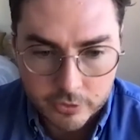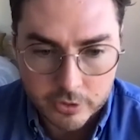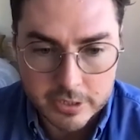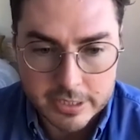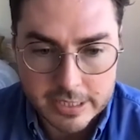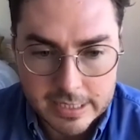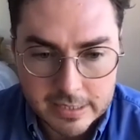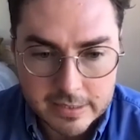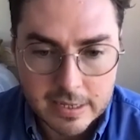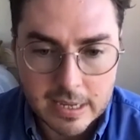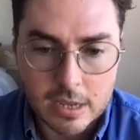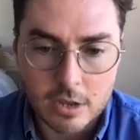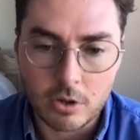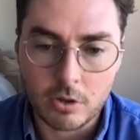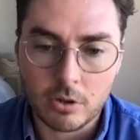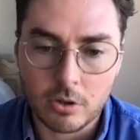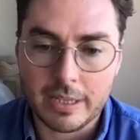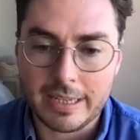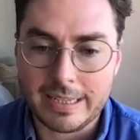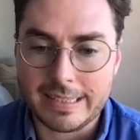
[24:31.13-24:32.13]
for
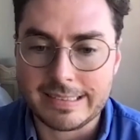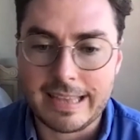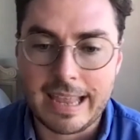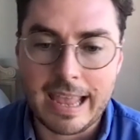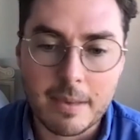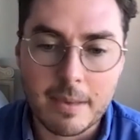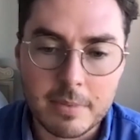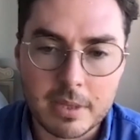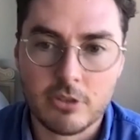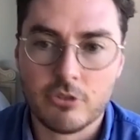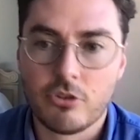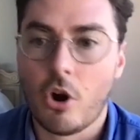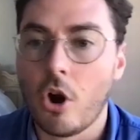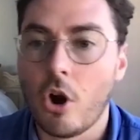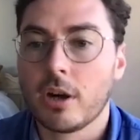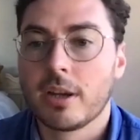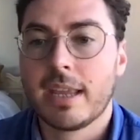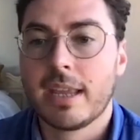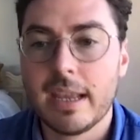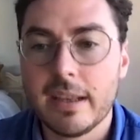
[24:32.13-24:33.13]
detail examines
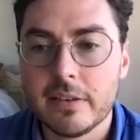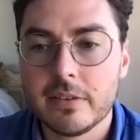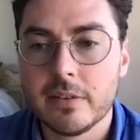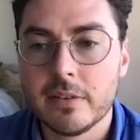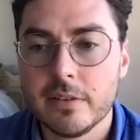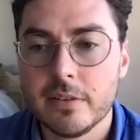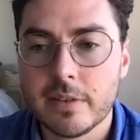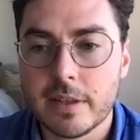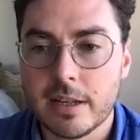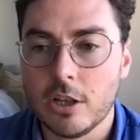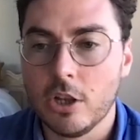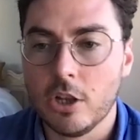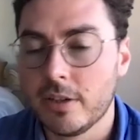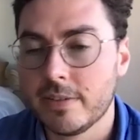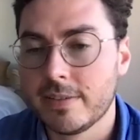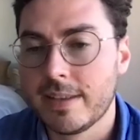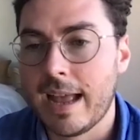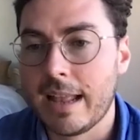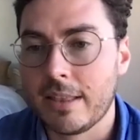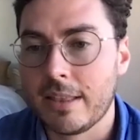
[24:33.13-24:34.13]
our cases and
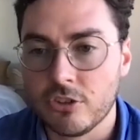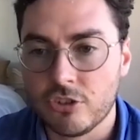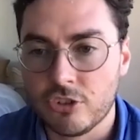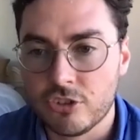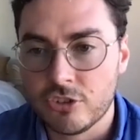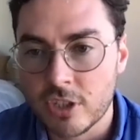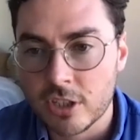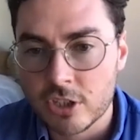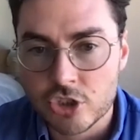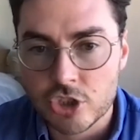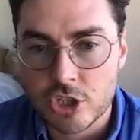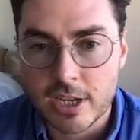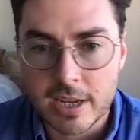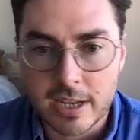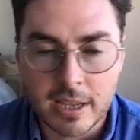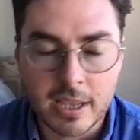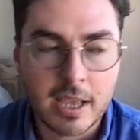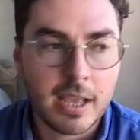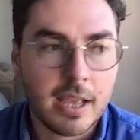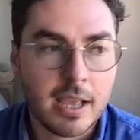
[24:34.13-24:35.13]
looks at the
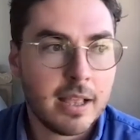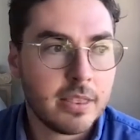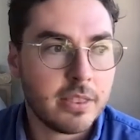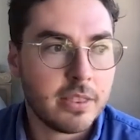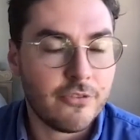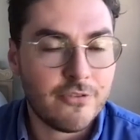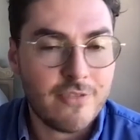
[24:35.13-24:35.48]
stitching, the